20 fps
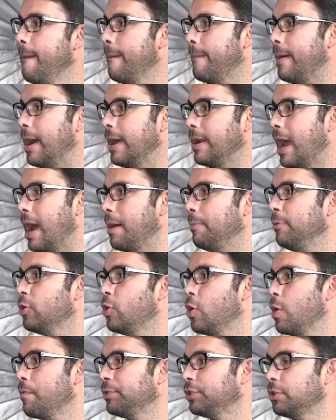And I will
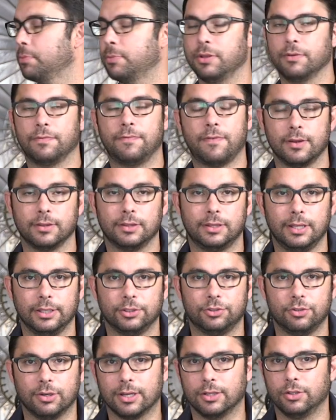go over some of the fun
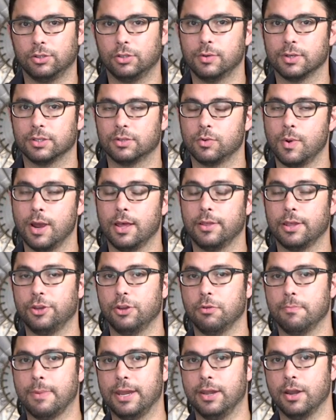things you can do as well that
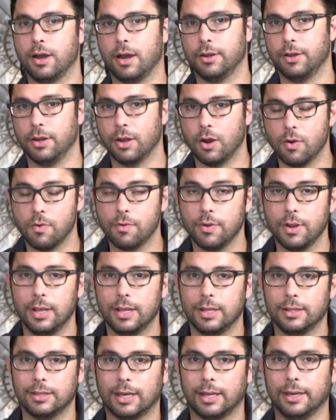you may not know
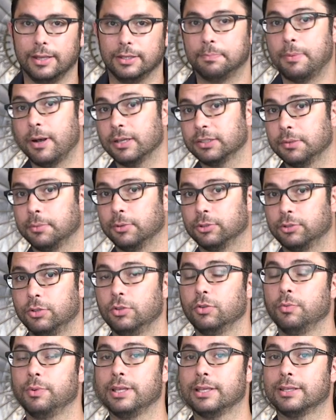that it's possible to
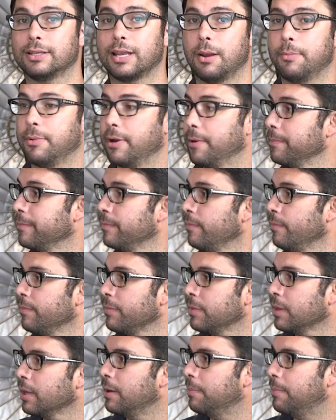do with this camera.
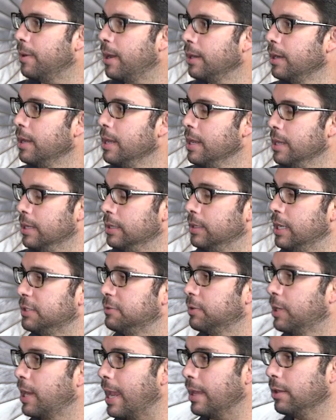But
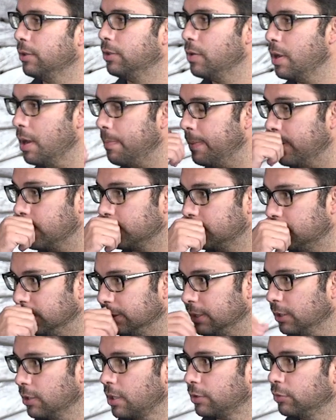let's get to it because
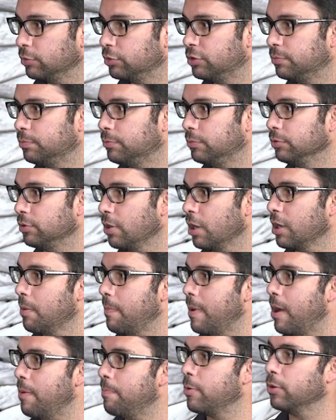there's a lot to talk
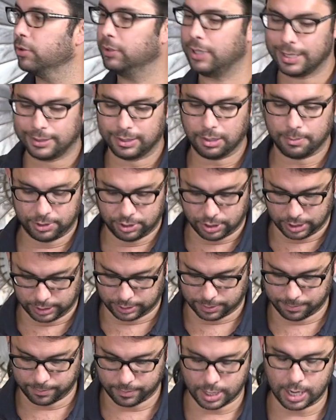about. Protect
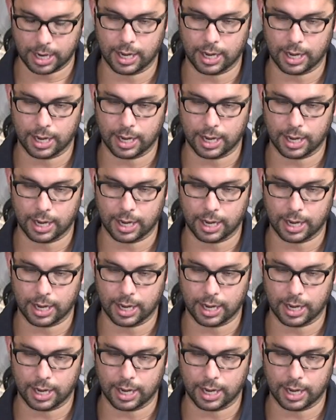images.